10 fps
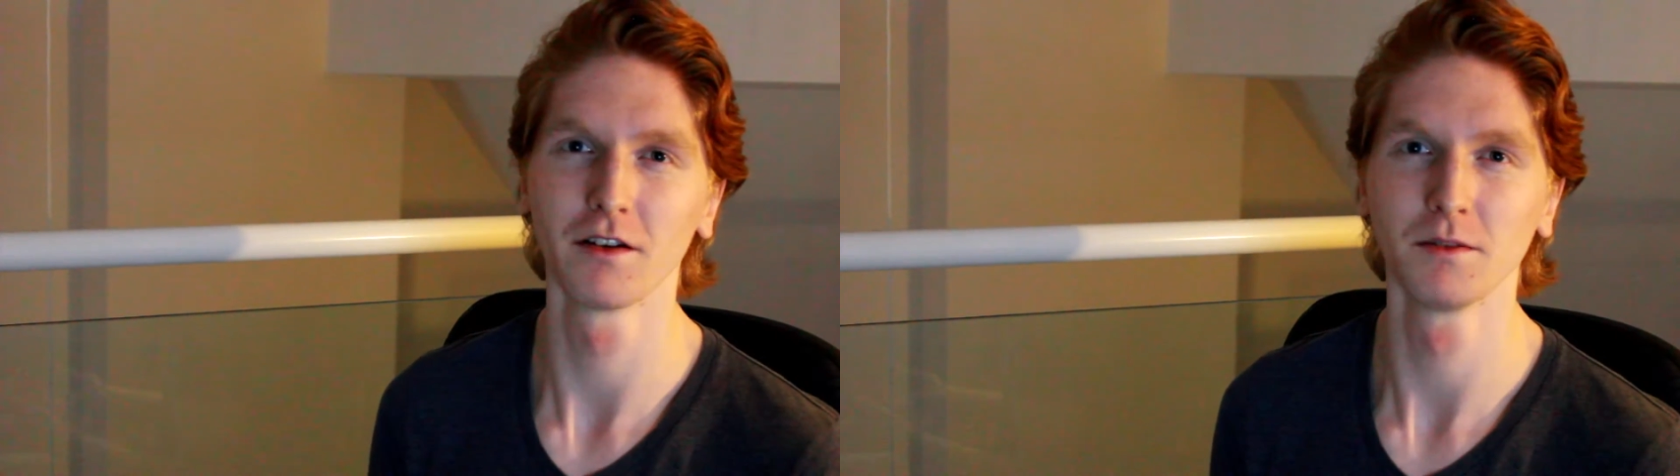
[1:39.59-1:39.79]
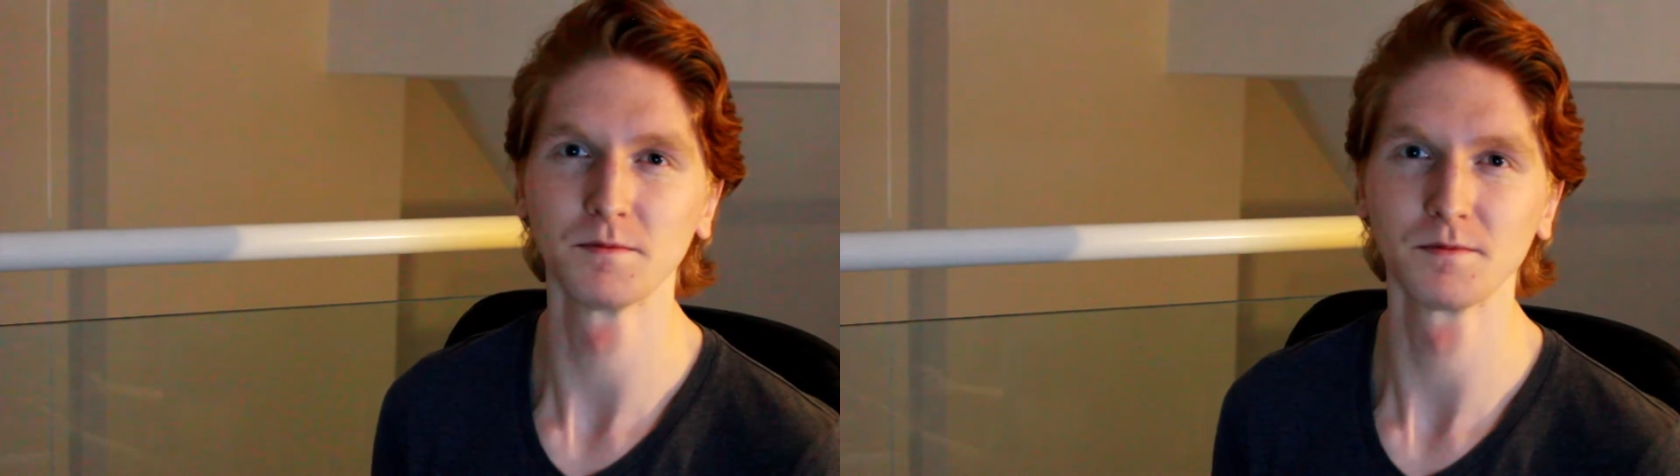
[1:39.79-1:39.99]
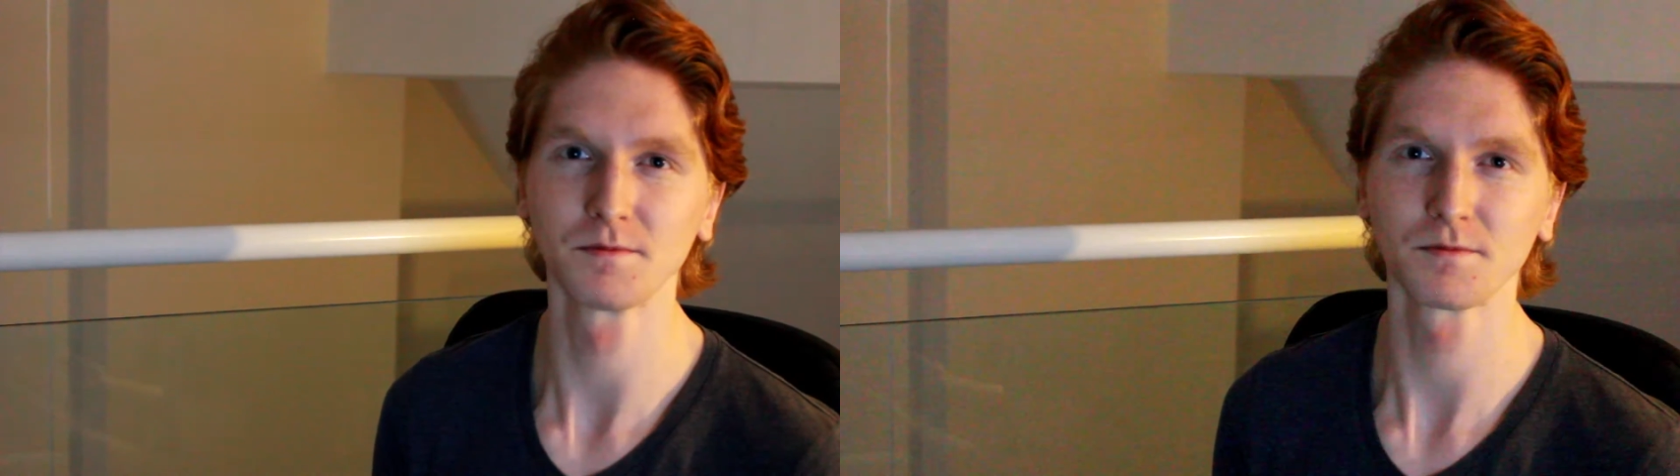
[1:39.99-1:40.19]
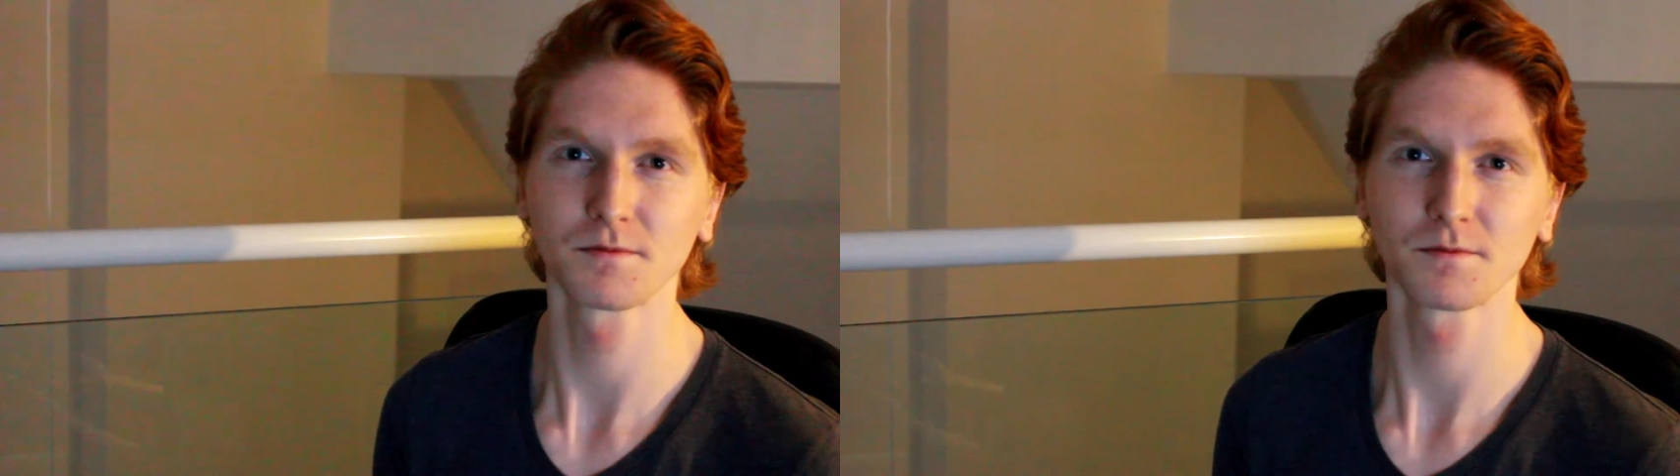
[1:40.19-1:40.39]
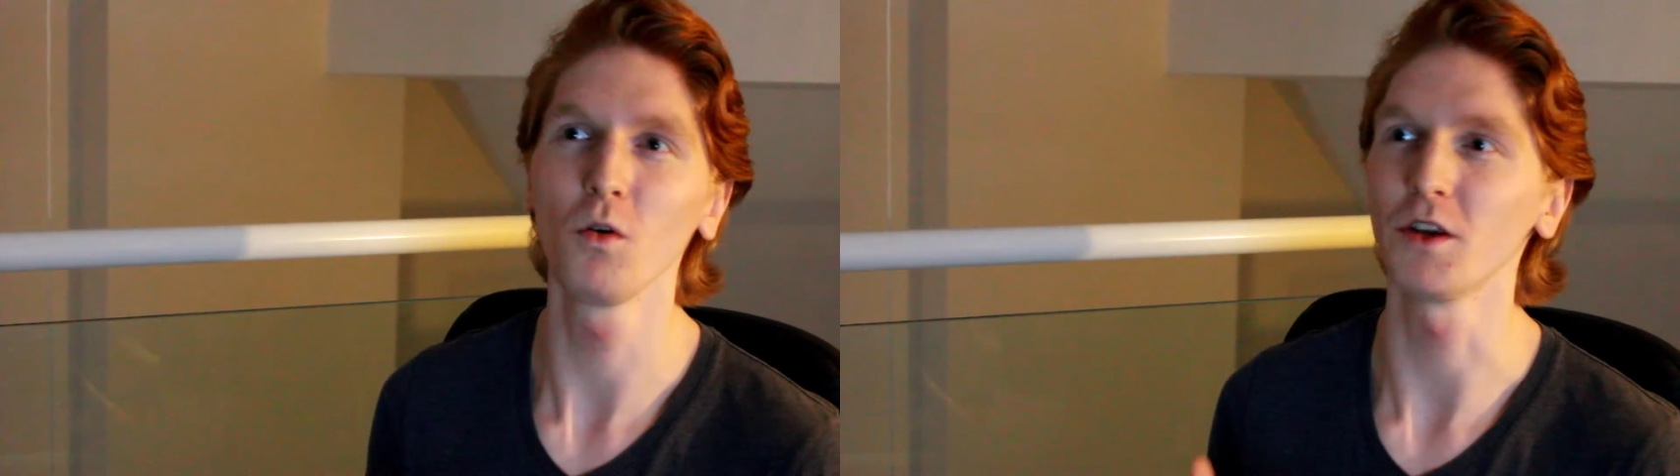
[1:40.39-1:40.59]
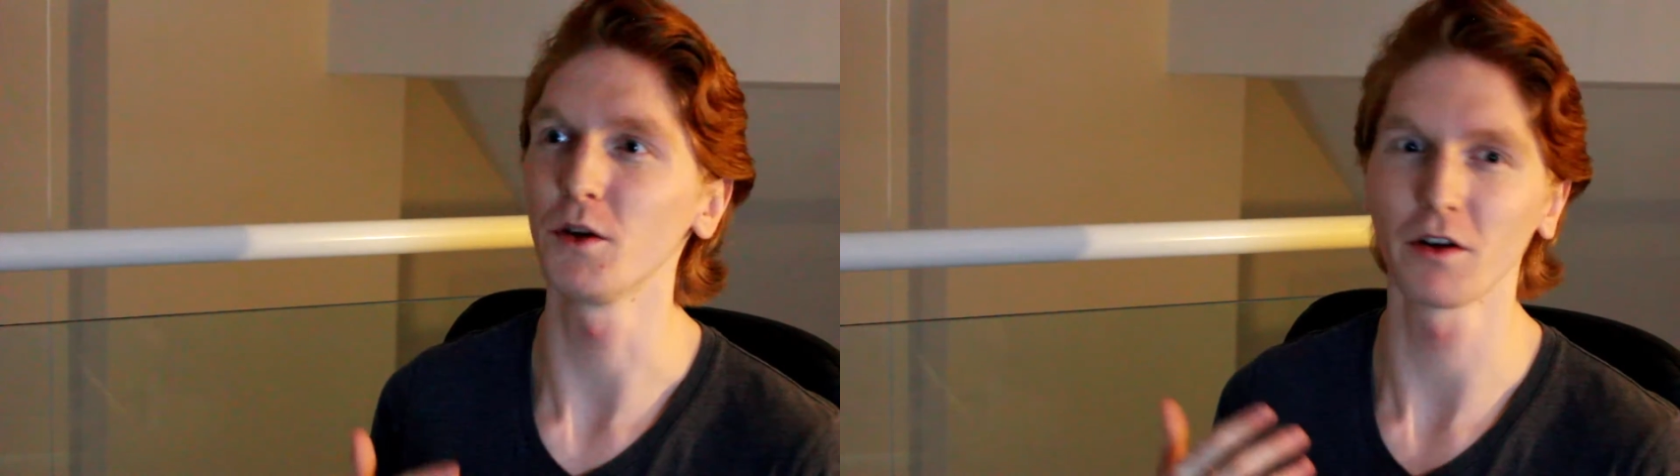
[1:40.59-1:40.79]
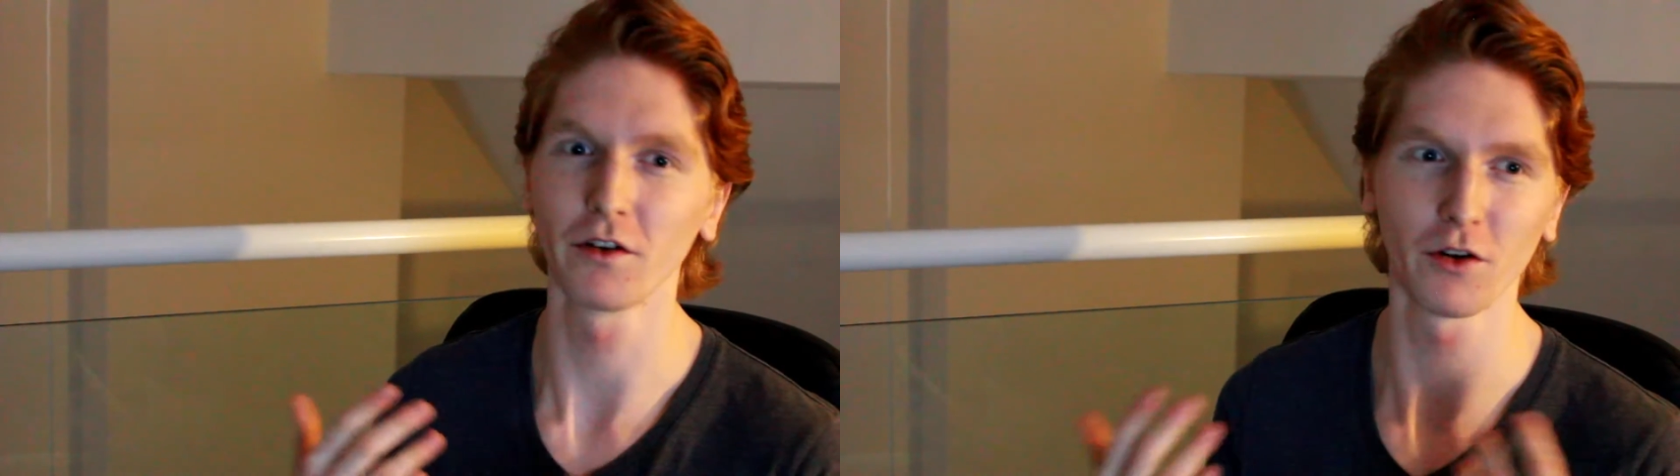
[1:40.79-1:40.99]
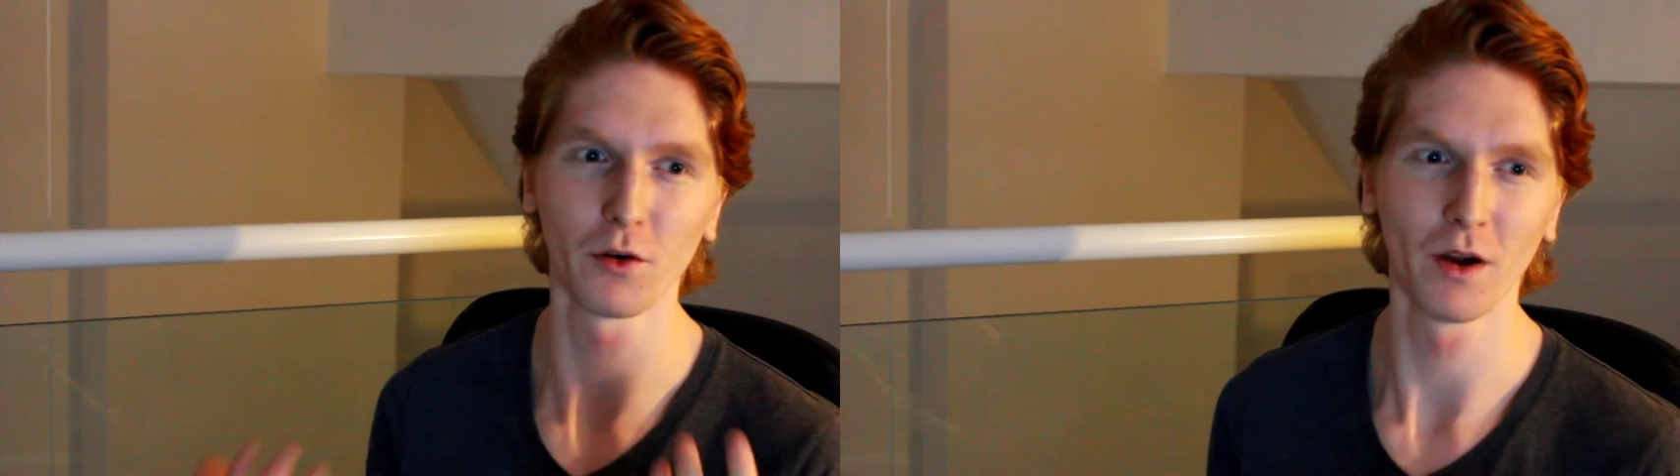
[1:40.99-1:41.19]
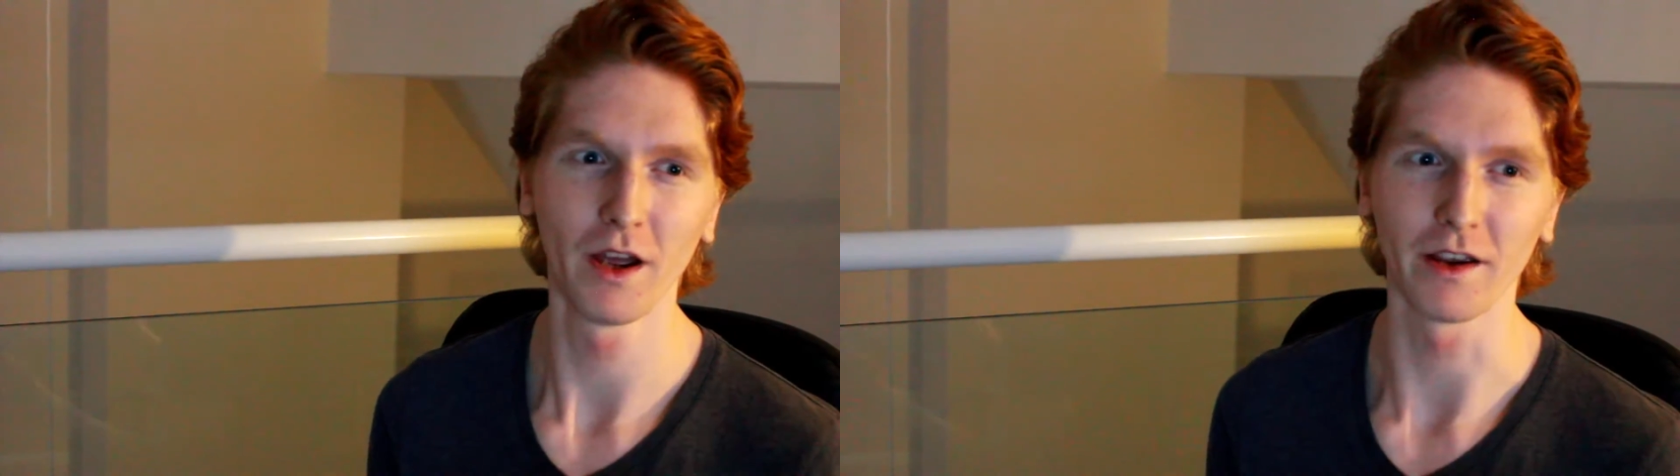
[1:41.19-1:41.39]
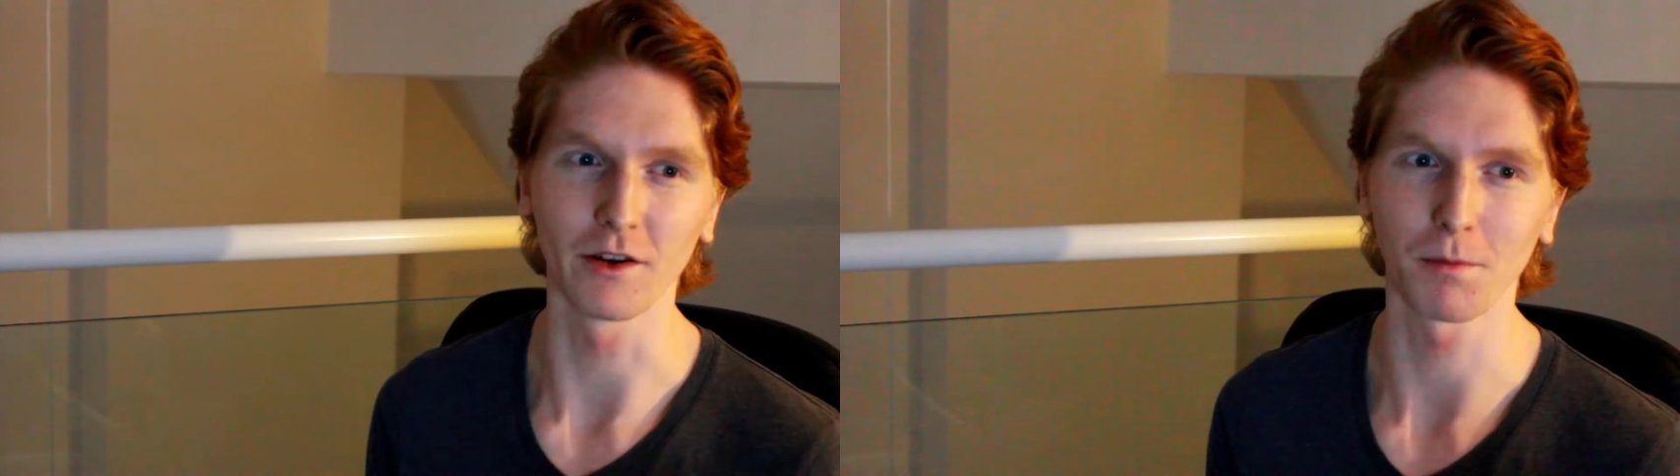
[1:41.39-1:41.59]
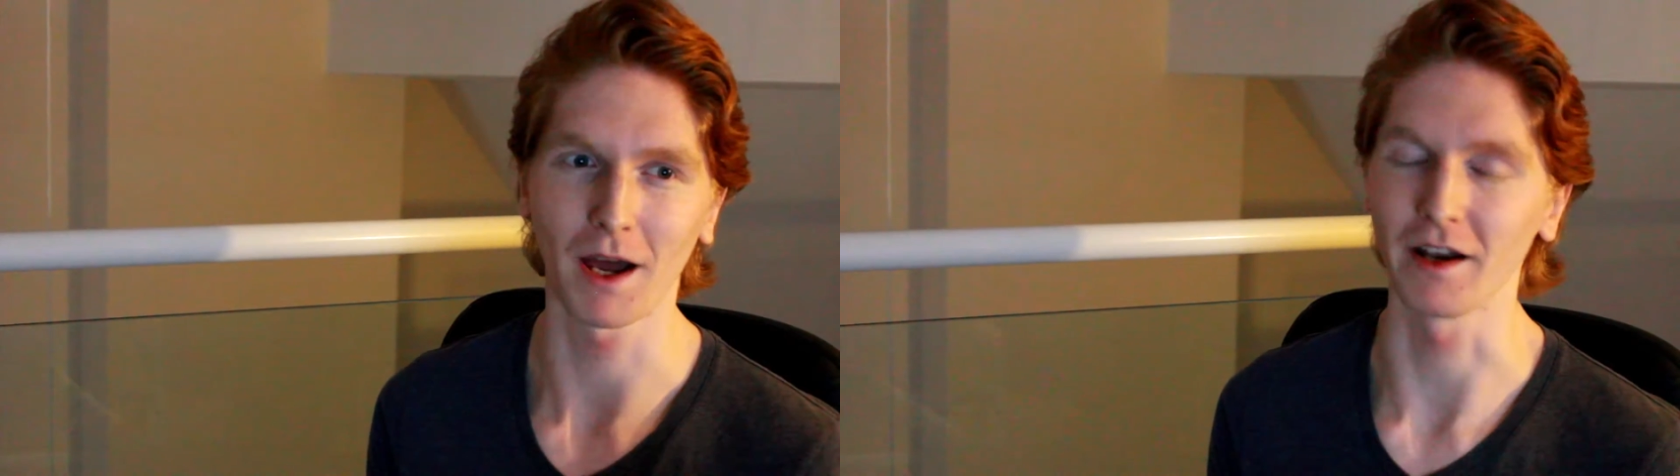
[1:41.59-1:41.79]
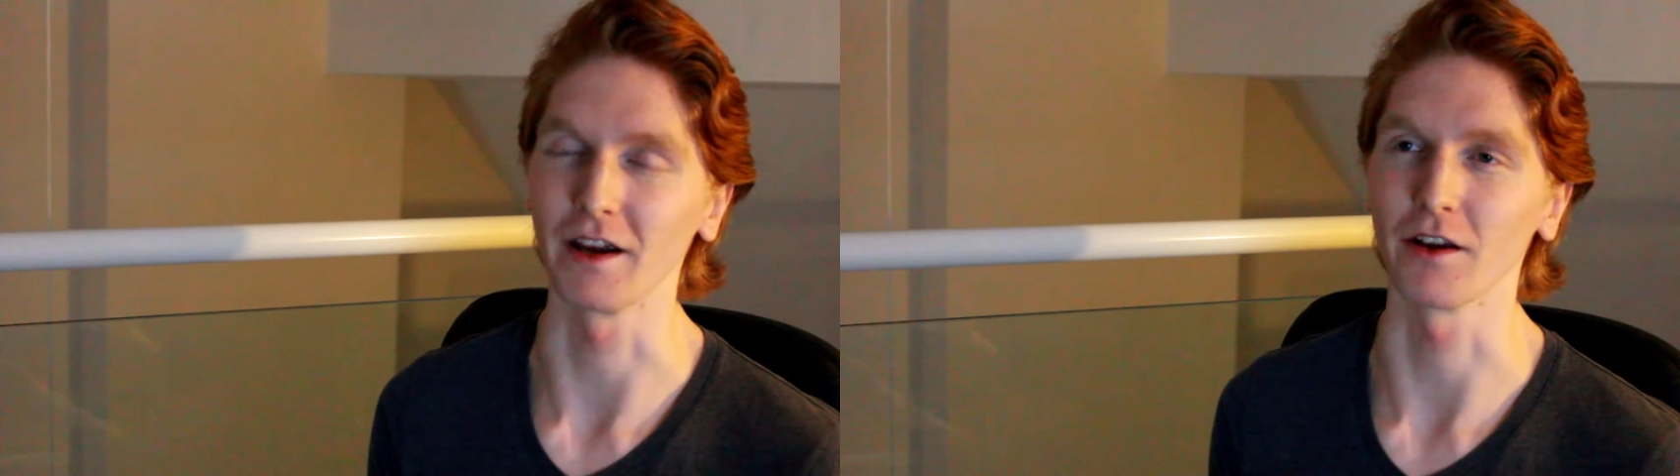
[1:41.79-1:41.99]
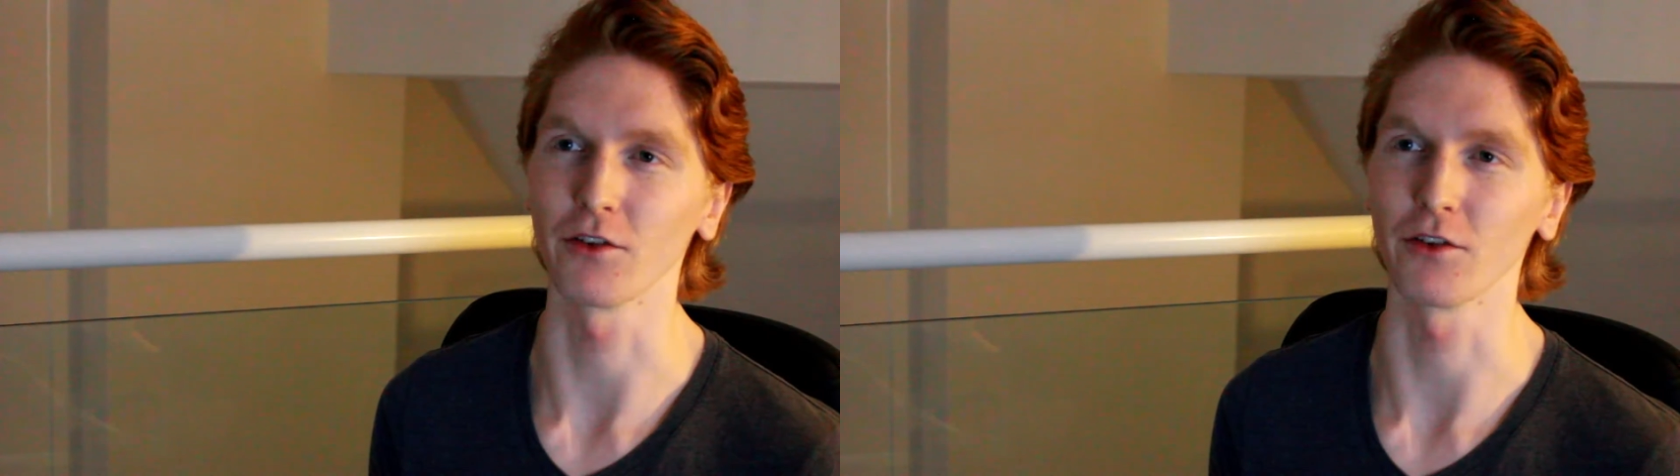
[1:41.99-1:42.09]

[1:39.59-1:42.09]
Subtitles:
And now all you can do is panic,